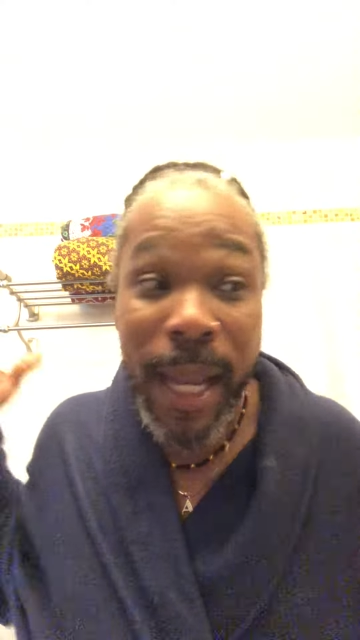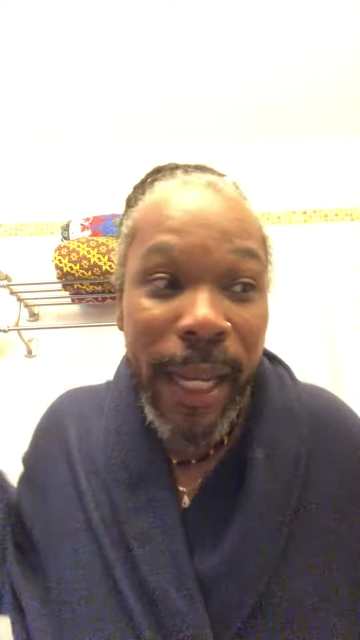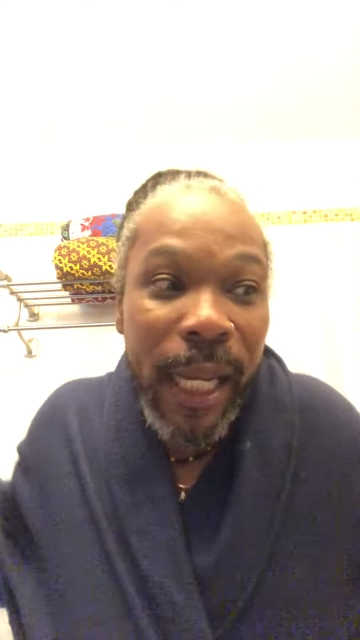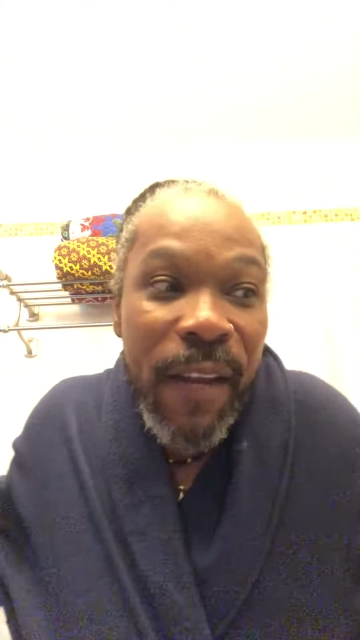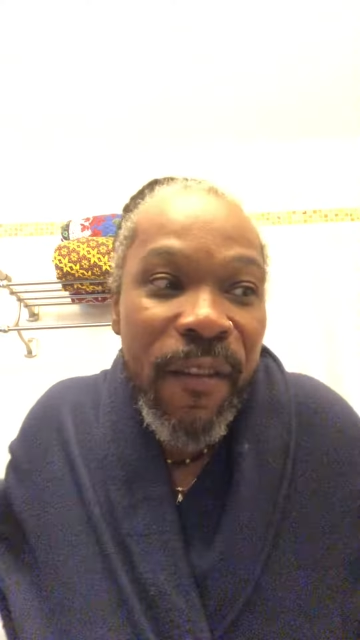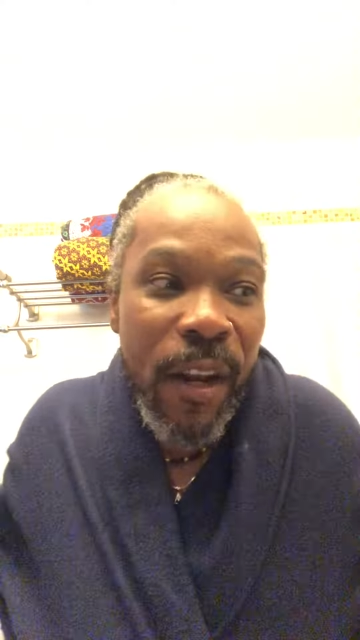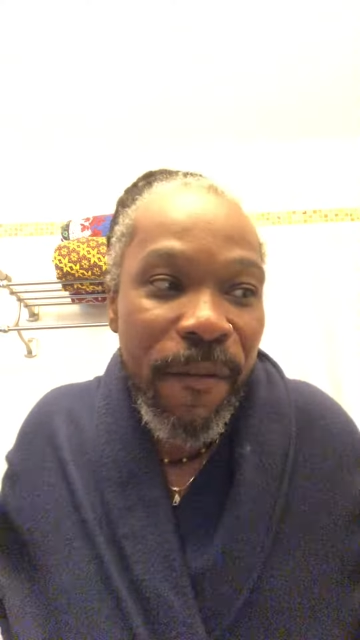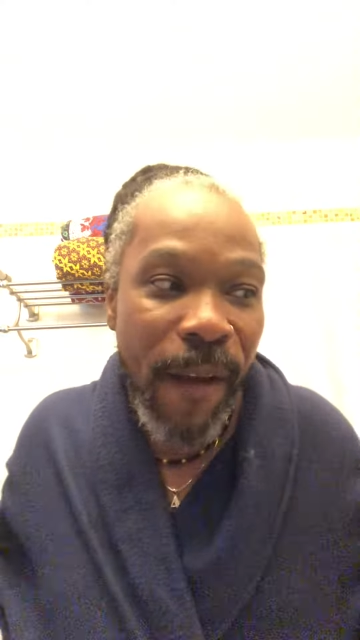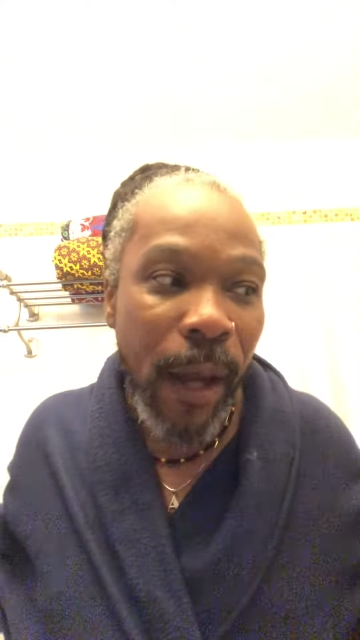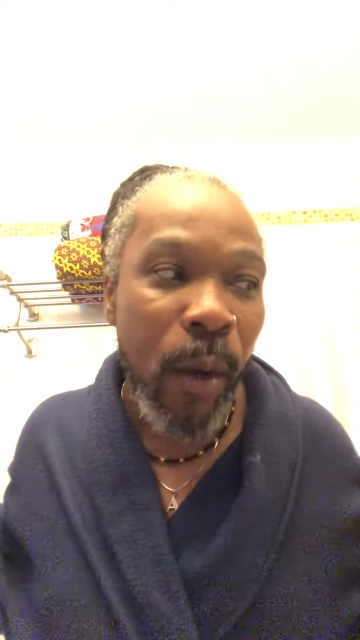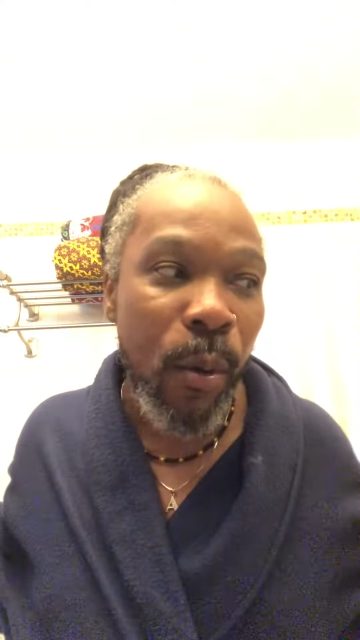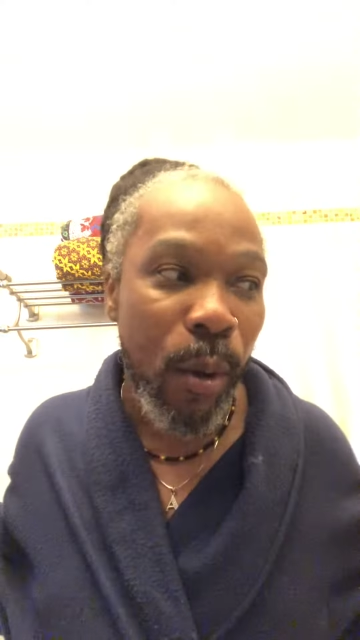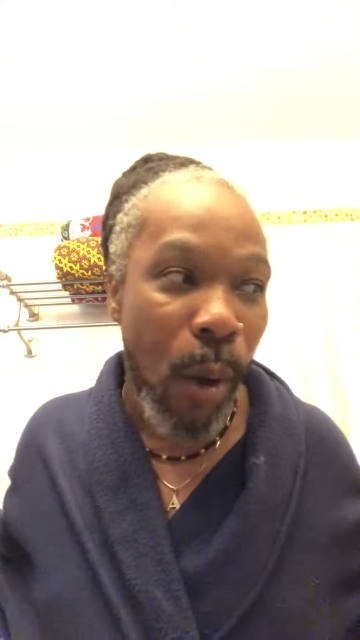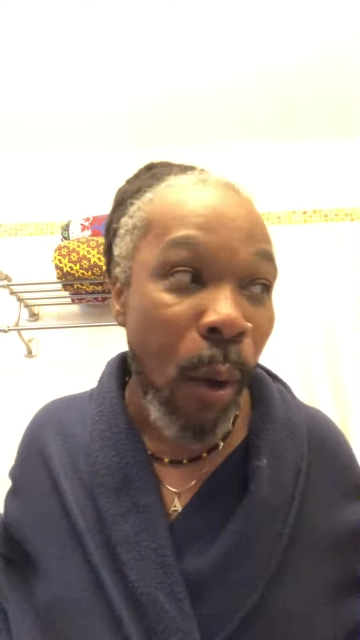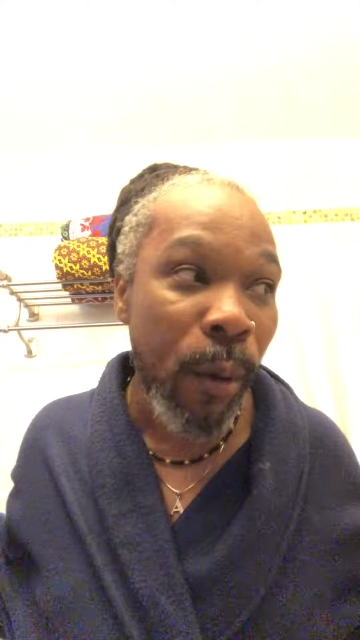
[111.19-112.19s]
Even if I
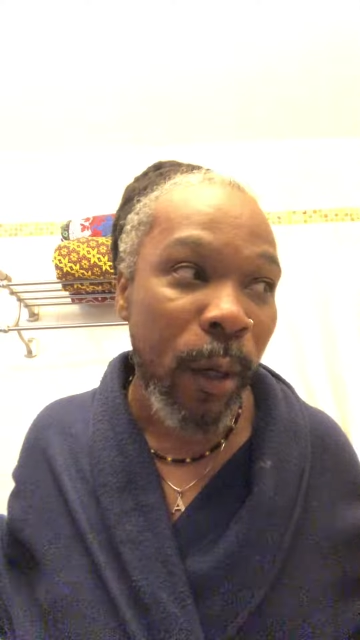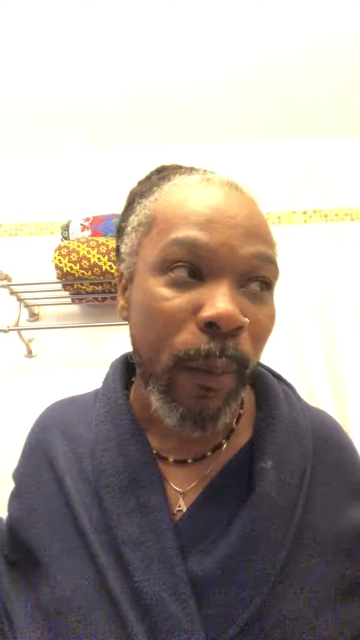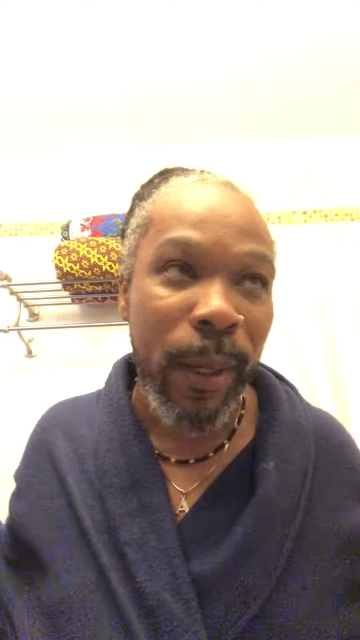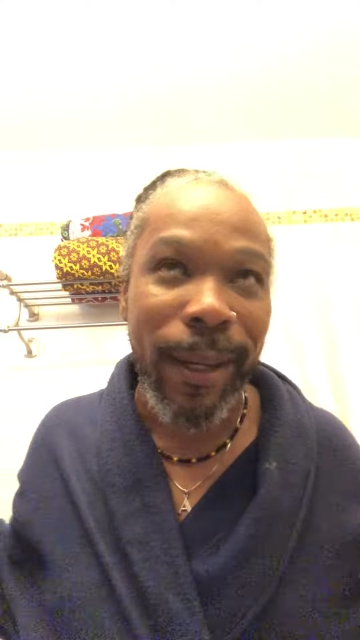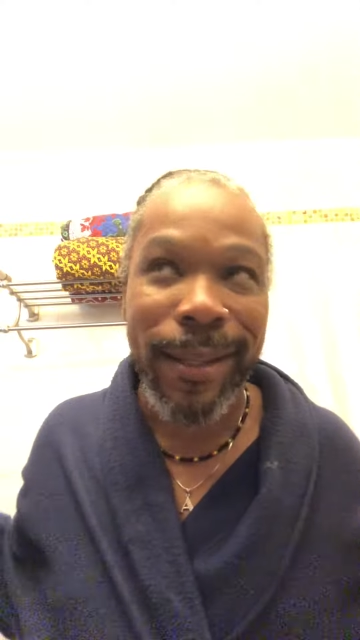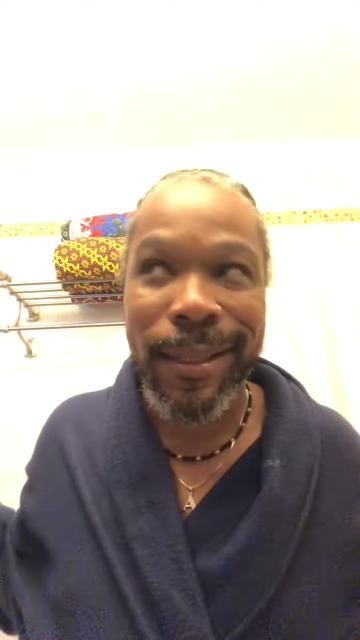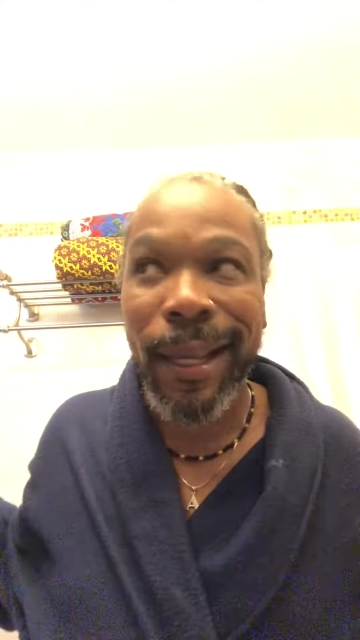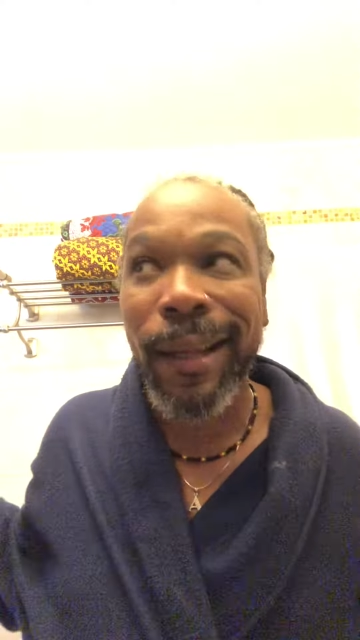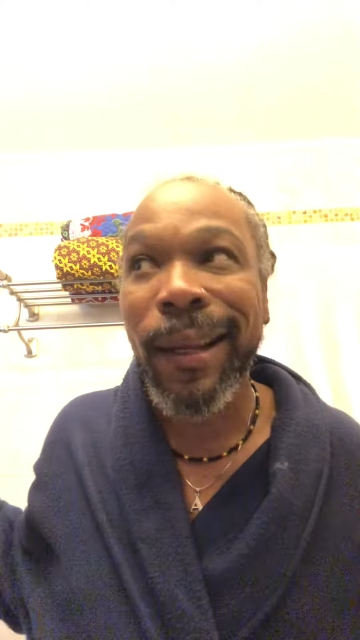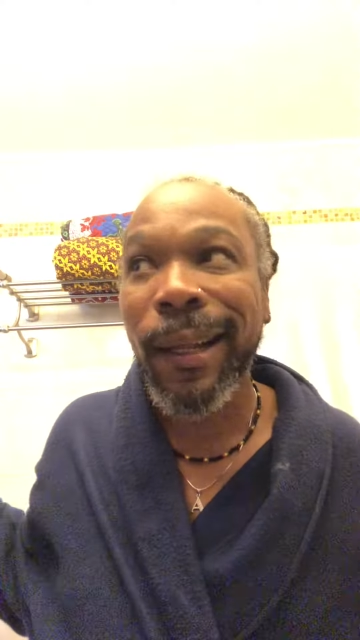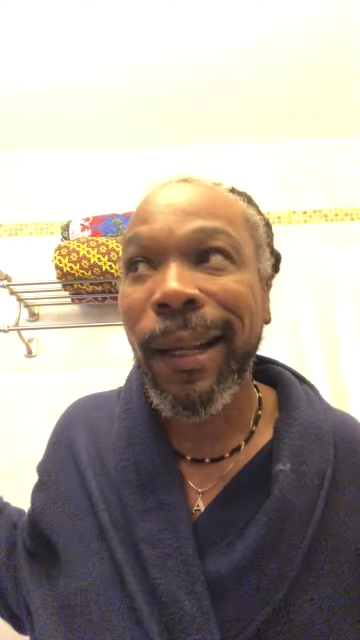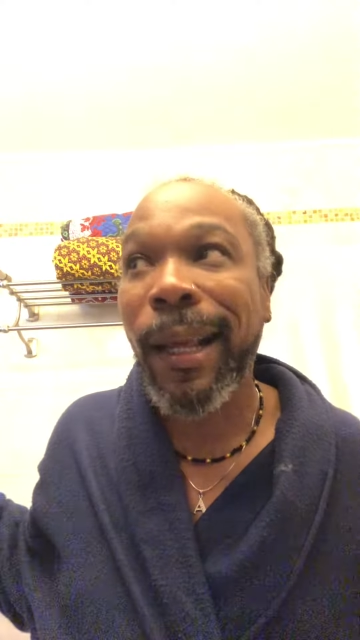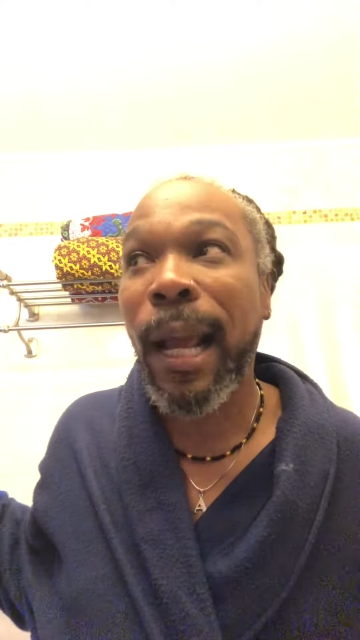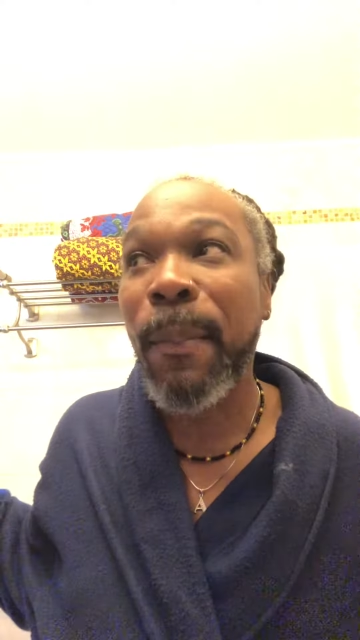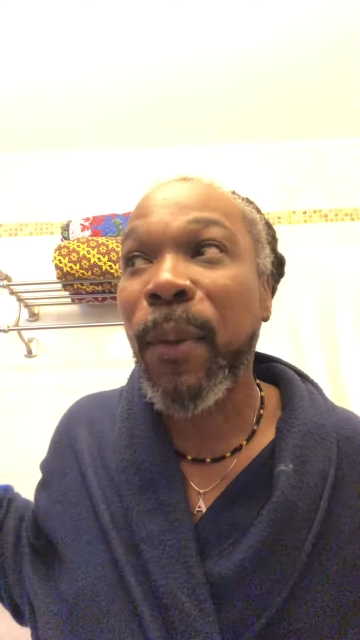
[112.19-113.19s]
don't go nowhere, because I don't look
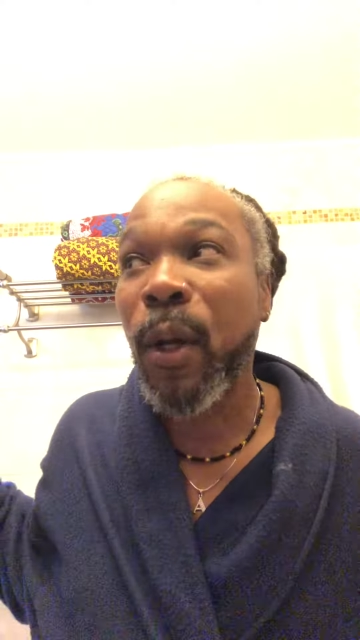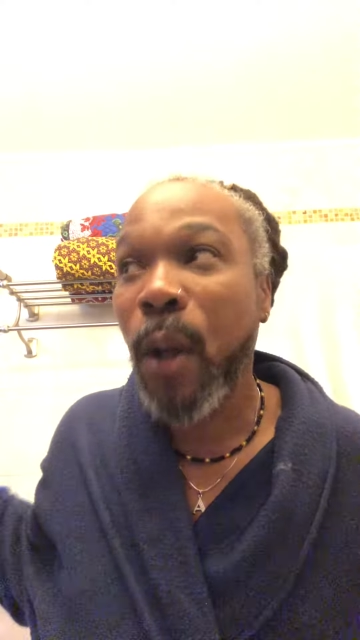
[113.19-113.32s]
like I'm